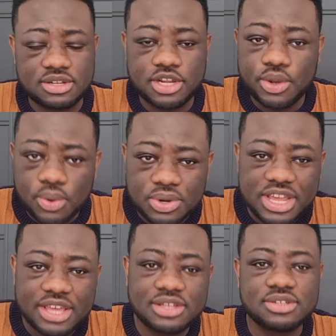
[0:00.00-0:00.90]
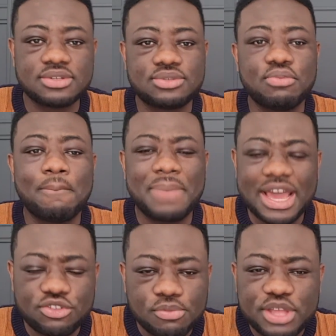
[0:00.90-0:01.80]
They go there to
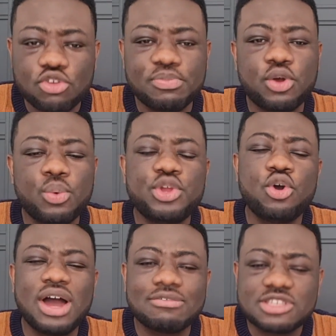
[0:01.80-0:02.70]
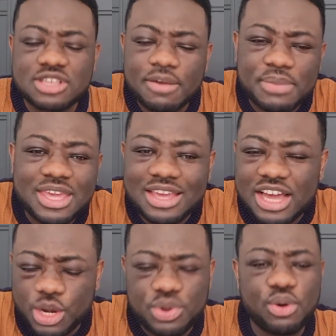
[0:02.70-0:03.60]
buy tomatoes because we don't have some in
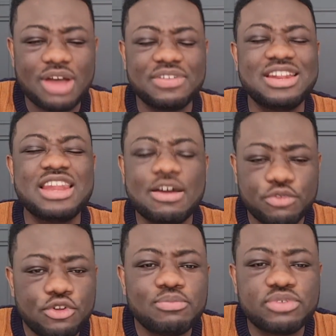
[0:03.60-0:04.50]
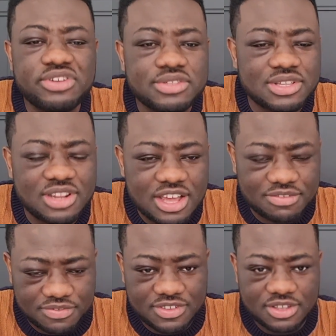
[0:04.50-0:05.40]
Ghana. We don't have enough. We don't produce
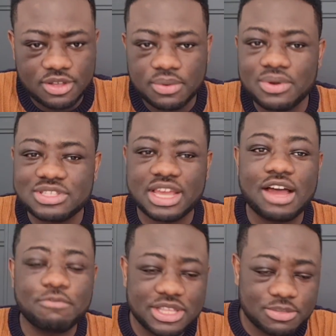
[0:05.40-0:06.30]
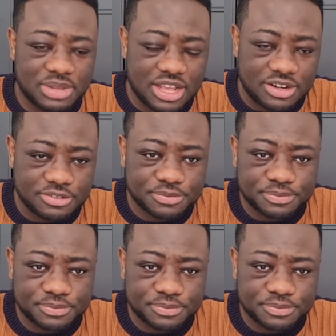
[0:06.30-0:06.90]
enough. What's the government's plan?